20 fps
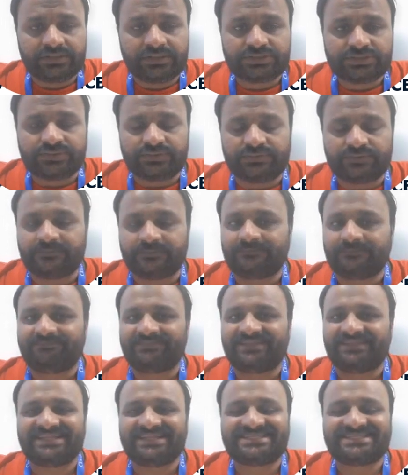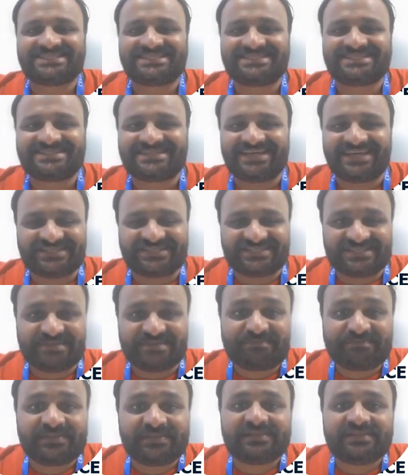So let's take a
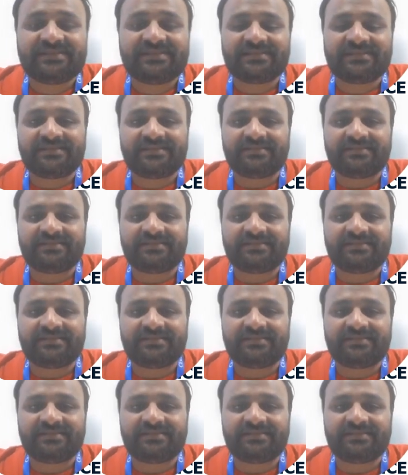simple